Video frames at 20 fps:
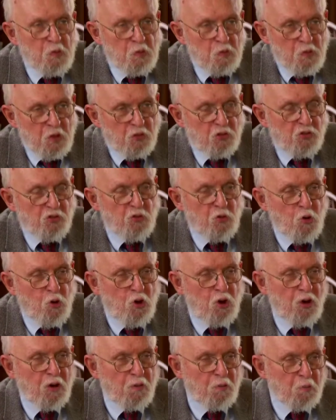there's
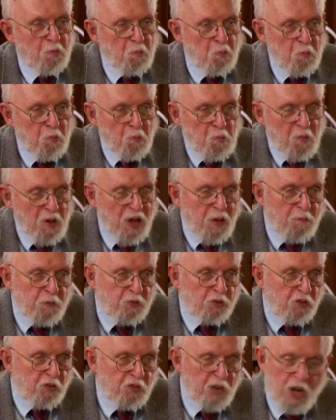strong
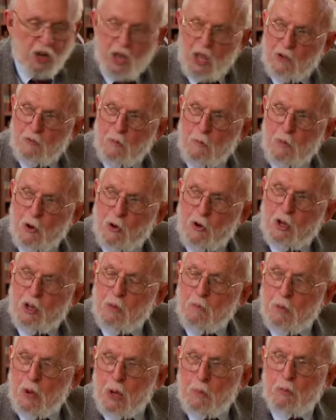emphasis in a lot of
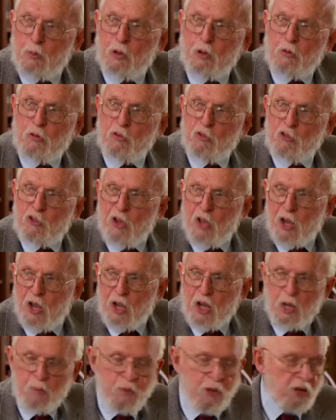American popular
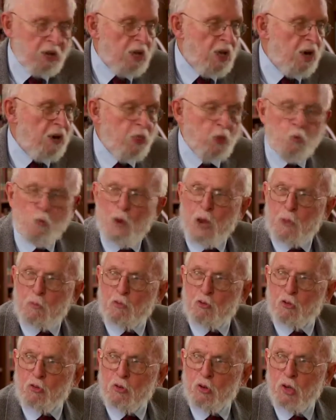Christianity about kind of the
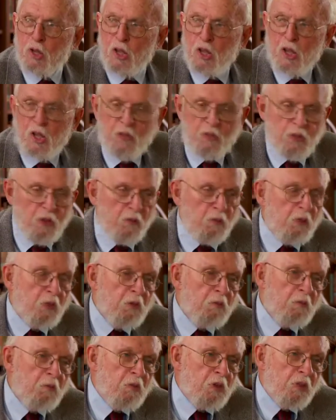rapture that
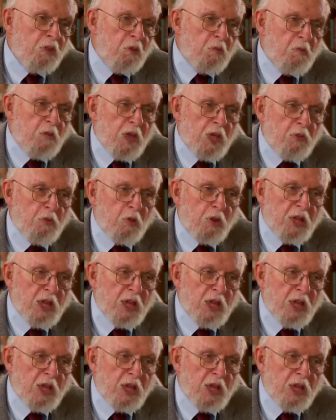the, that the faithful